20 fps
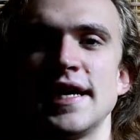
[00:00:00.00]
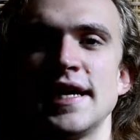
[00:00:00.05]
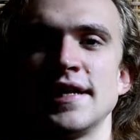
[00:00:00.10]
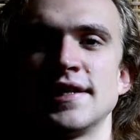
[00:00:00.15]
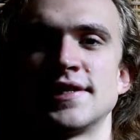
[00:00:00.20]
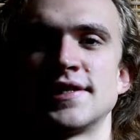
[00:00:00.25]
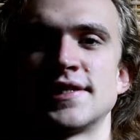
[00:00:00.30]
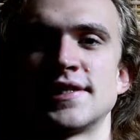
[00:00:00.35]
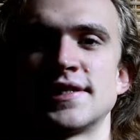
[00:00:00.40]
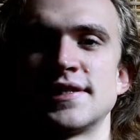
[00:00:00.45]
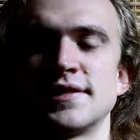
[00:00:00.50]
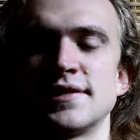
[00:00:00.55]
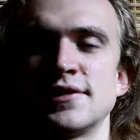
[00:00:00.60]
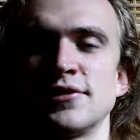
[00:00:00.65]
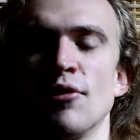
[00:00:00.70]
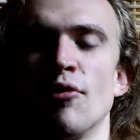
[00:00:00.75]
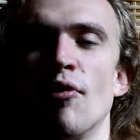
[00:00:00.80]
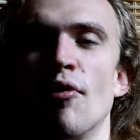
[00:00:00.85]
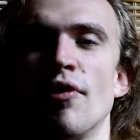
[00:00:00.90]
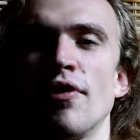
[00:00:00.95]
it's
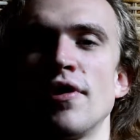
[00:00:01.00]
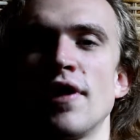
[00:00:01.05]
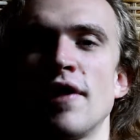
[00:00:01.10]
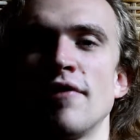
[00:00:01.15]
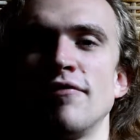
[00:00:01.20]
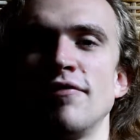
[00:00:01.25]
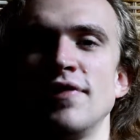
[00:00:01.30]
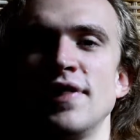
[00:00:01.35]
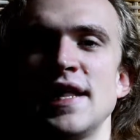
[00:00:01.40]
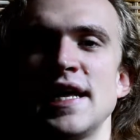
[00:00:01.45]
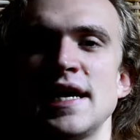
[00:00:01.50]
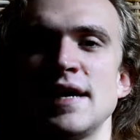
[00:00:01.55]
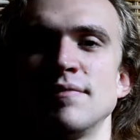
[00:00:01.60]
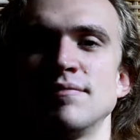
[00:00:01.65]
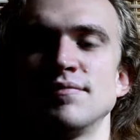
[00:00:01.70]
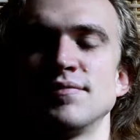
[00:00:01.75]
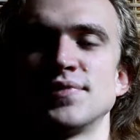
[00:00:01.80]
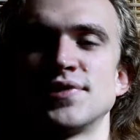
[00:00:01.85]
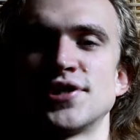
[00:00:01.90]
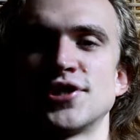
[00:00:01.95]
torn off
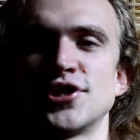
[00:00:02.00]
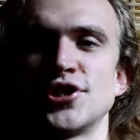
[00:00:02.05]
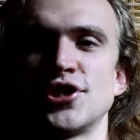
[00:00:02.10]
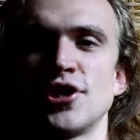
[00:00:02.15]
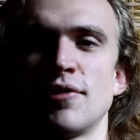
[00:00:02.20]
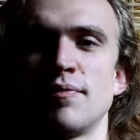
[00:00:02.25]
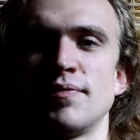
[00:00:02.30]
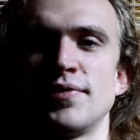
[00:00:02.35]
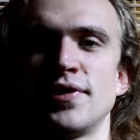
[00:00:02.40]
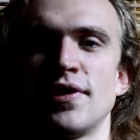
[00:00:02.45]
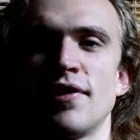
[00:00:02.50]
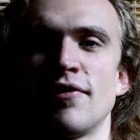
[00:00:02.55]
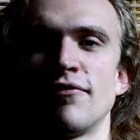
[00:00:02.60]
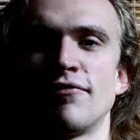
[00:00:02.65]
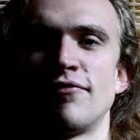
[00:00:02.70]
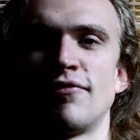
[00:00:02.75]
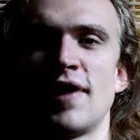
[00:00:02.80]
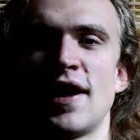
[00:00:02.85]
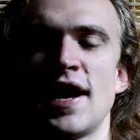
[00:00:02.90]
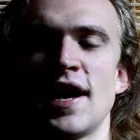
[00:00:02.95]
limbs, chopped
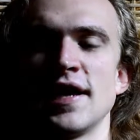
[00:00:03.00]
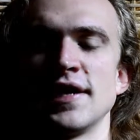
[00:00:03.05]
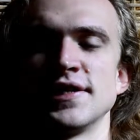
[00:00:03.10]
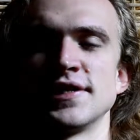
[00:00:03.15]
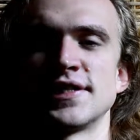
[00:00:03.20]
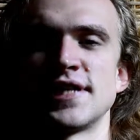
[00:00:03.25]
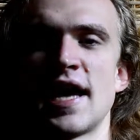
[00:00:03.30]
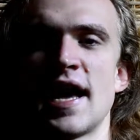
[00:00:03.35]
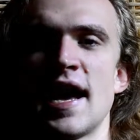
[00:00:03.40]
off heads,